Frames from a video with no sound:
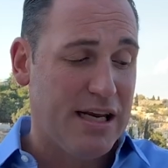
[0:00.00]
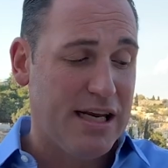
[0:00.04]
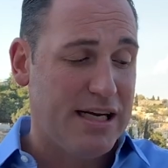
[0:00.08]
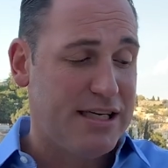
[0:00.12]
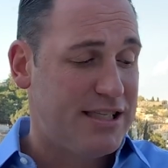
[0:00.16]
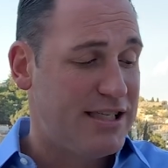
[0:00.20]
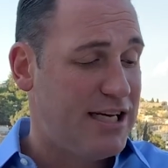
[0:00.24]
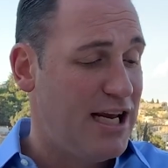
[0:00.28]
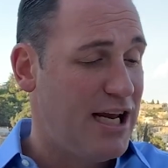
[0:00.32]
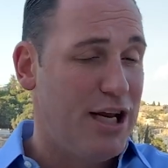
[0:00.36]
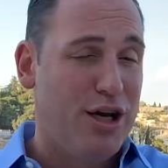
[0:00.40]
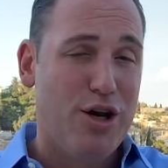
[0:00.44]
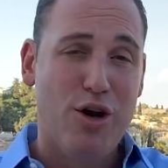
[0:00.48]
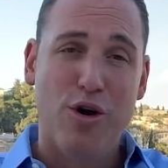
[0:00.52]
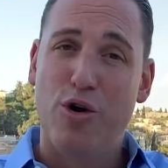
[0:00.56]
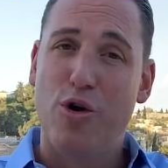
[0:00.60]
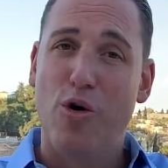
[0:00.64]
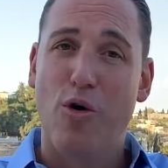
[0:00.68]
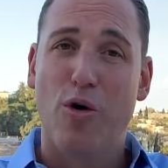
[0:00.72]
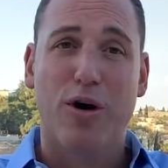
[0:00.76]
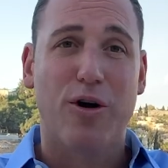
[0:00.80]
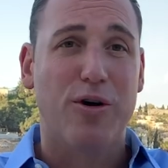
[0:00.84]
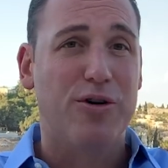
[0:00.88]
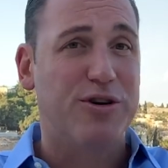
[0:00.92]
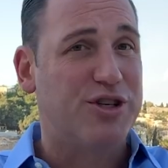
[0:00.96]
D.C., New
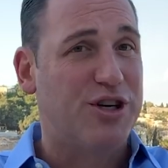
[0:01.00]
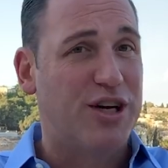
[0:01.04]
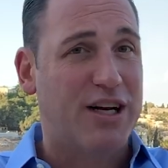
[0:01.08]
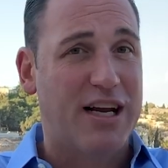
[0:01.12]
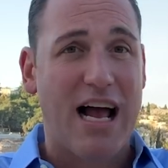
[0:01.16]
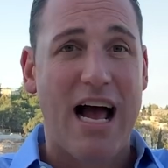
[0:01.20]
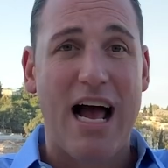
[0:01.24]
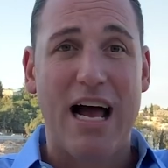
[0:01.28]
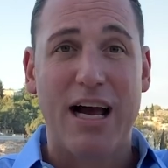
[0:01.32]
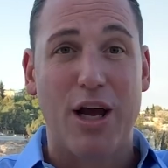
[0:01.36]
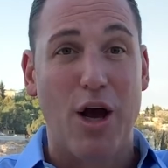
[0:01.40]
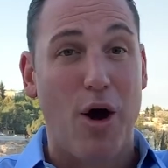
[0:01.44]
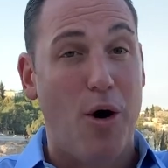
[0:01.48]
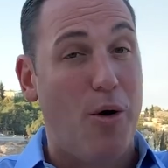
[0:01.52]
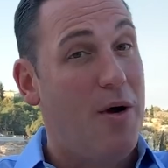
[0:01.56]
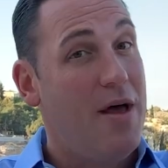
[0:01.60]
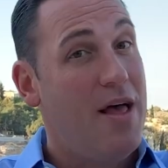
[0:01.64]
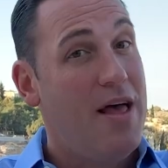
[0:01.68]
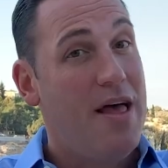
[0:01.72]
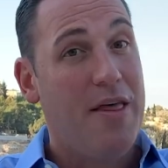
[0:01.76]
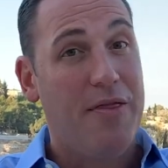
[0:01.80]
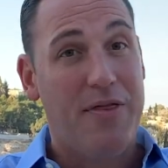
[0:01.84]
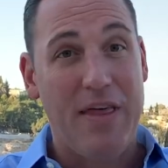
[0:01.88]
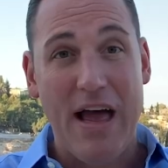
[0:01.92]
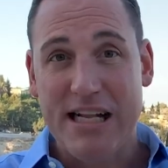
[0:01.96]
York, or Chicago.
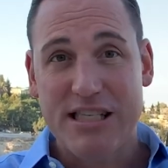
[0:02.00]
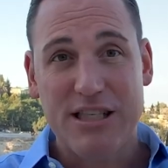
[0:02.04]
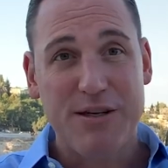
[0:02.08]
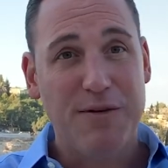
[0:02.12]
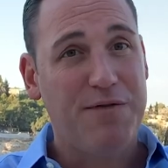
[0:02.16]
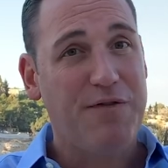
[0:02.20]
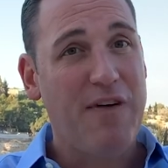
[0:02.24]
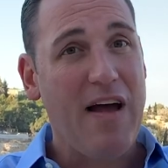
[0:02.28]
That's a